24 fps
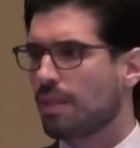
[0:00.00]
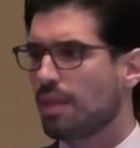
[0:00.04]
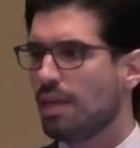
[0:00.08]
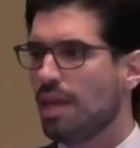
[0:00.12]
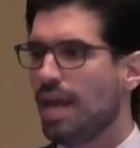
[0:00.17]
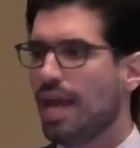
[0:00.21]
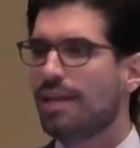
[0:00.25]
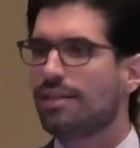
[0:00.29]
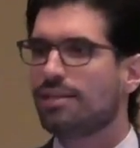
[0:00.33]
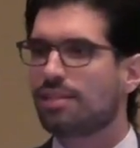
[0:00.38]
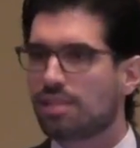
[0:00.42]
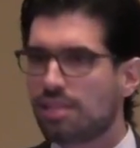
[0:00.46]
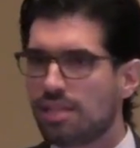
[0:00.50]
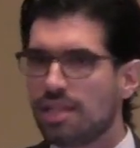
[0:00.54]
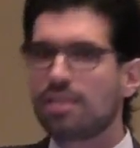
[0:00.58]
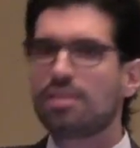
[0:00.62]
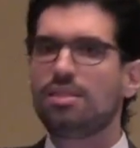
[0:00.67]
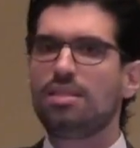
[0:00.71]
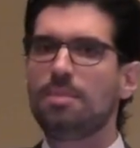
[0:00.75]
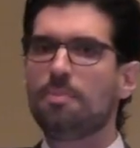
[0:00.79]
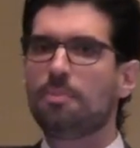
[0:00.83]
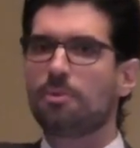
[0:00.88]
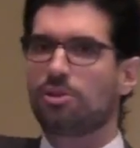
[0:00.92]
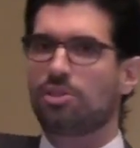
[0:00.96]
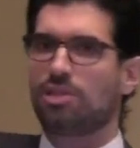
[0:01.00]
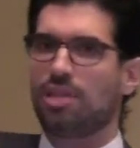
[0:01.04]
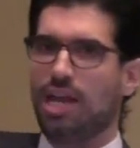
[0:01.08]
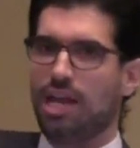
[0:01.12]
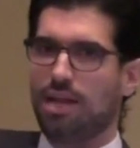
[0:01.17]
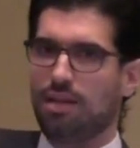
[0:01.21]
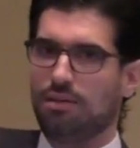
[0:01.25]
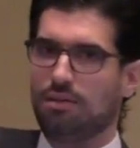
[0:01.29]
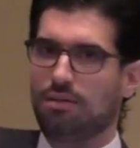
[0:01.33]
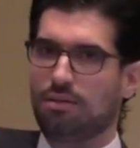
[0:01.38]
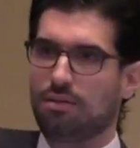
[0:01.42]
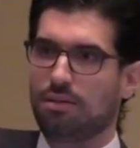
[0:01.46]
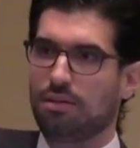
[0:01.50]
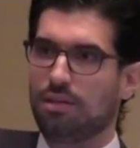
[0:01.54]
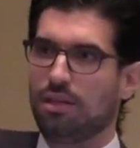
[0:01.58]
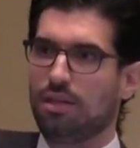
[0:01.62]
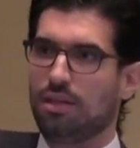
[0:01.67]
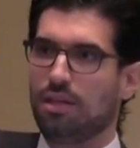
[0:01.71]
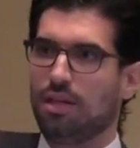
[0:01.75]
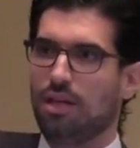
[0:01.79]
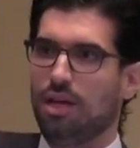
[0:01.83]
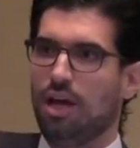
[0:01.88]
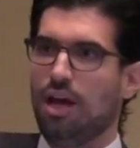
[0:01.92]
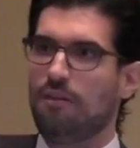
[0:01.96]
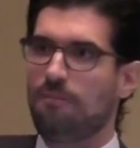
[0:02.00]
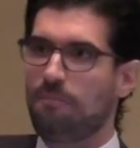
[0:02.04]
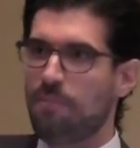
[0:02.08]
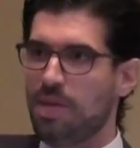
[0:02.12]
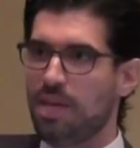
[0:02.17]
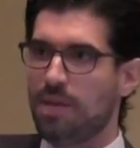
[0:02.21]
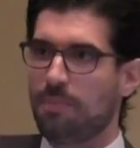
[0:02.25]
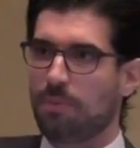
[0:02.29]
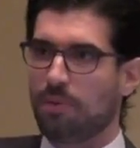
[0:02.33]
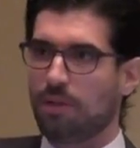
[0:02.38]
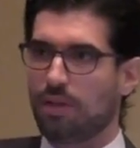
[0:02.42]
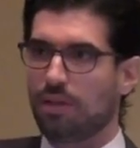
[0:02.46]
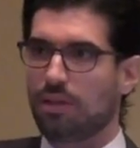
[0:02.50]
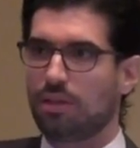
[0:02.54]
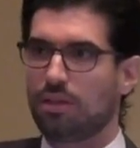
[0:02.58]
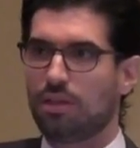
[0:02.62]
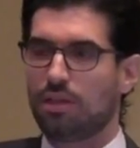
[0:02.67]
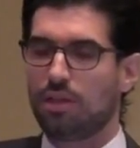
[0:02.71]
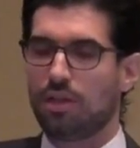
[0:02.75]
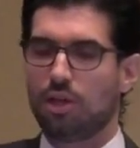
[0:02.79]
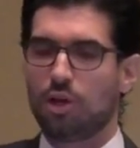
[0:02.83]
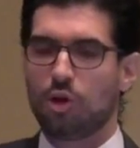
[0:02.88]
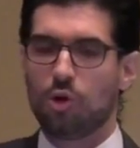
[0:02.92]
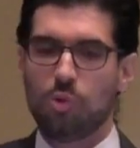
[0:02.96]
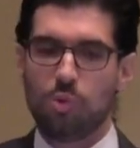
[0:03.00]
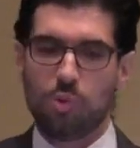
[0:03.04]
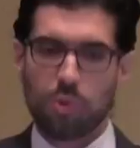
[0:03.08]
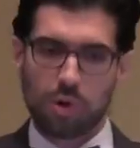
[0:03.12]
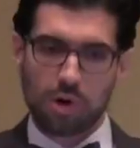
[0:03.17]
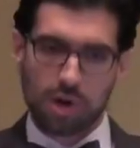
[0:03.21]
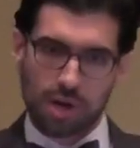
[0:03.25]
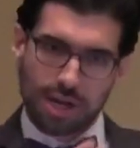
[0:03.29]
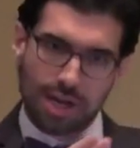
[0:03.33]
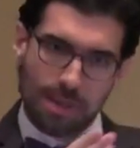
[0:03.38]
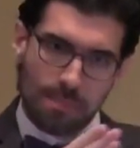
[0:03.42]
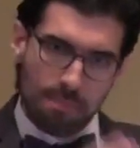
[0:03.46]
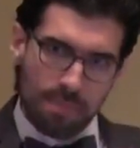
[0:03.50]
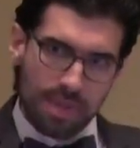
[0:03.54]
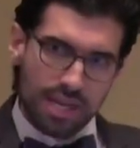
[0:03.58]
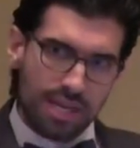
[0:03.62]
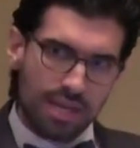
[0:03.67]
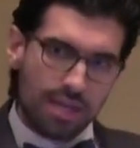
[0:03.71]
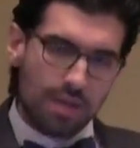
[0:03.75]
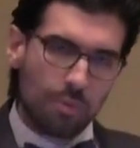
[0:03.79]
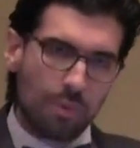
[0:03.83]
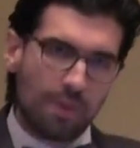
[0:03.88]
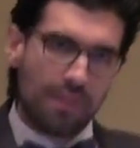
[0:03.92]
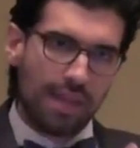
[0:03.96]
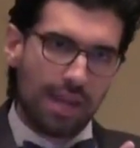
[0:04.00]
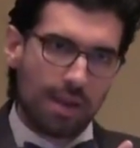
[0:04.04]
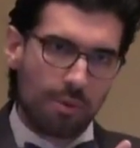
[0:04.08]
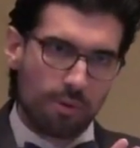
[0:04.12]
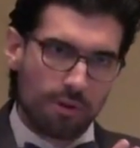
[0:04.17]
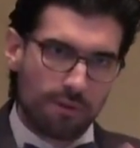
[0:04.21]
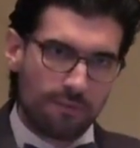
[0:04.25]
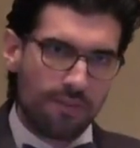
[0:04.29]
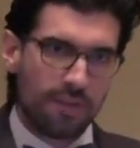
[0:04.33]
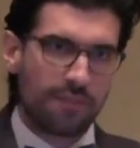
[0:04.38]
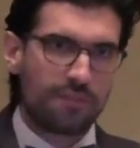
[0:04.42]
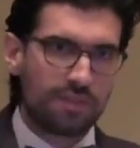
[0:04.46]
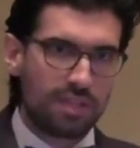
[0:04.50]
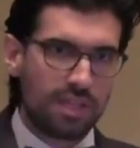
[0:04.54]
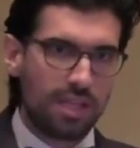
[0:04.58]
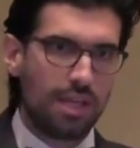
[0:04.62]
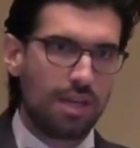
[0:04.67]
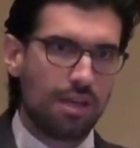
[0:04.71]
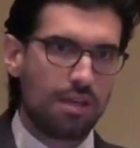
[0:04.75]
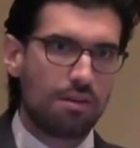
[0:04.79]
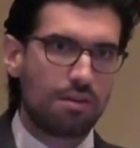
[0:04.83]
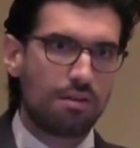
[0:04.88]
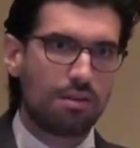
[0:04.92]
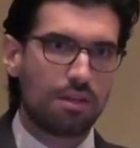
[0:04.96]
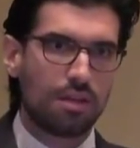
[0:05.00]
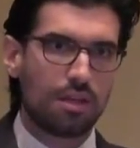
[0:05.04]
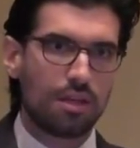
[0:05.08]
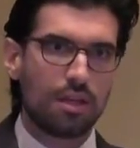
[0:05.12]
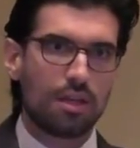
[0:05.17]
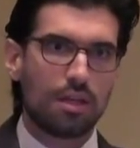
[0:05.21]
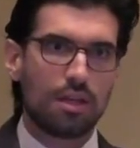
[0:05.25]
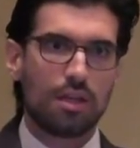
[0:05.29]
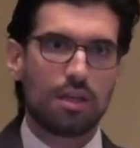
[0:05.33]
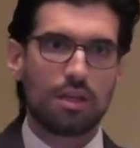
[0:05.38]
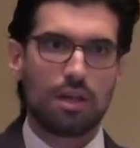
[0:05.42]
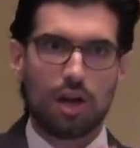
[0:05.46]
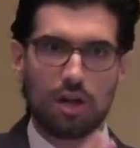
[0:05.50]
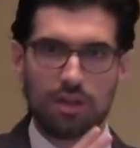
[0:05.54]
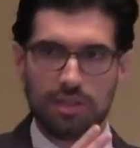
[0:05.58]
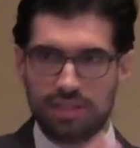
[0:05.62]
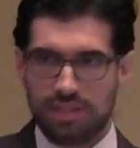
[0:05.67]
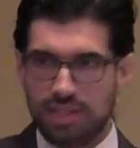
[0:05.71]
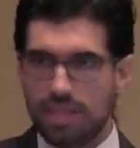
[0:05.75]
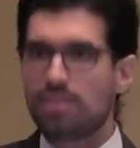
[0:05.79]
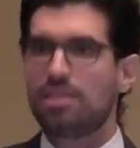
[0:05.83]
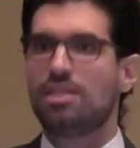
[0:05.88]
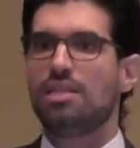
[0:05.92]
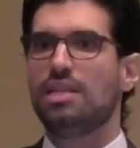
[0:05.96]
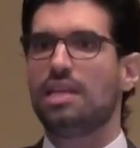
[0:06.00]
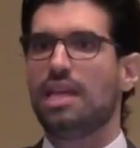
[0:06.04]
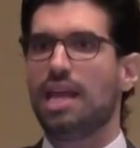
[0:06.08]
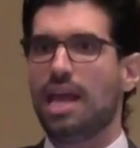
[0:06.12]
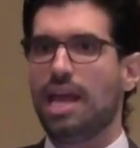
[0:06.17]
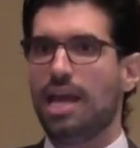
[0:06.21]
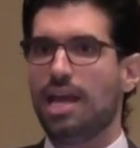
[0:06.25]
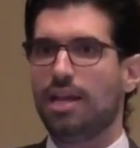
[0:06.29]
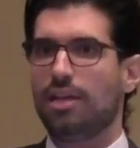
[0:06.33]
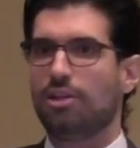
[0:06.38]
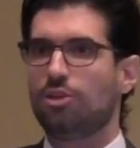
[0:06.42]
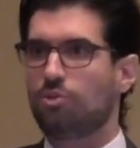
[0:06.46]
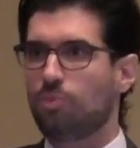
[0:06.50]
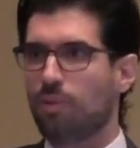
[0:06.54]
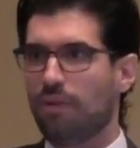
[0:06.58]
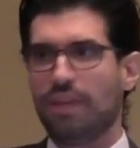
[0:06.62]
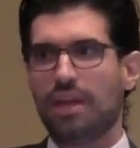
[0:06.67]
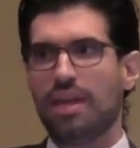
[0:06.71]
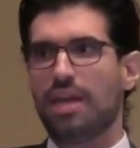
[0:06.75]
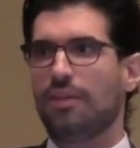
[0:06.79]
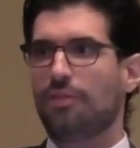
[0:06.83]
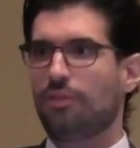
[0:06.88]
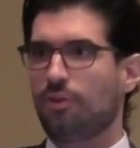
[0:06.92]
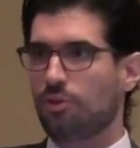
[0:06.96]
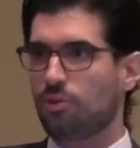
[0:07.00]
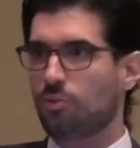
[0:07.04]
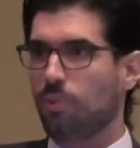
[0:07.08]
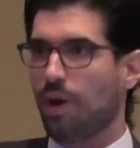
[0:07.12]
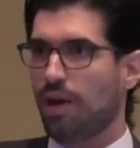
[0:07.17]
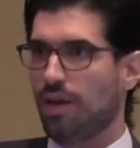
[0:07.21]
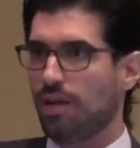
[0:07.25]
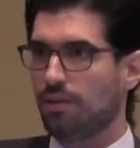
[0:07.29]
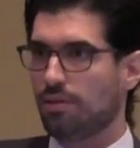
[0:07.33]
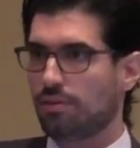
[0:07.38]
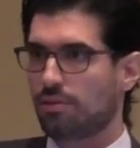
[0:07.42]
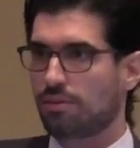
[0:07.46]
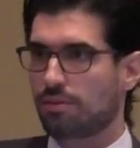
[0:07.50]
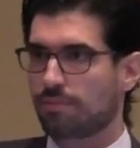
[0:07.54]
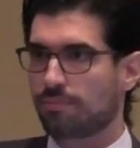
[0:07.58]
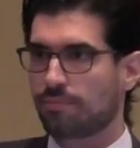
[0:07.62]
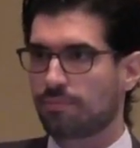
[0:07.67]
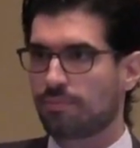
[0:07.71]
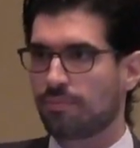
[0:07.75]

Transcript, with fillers: And 60% of people who were committed when they were 15 disengage when they hit their 20s.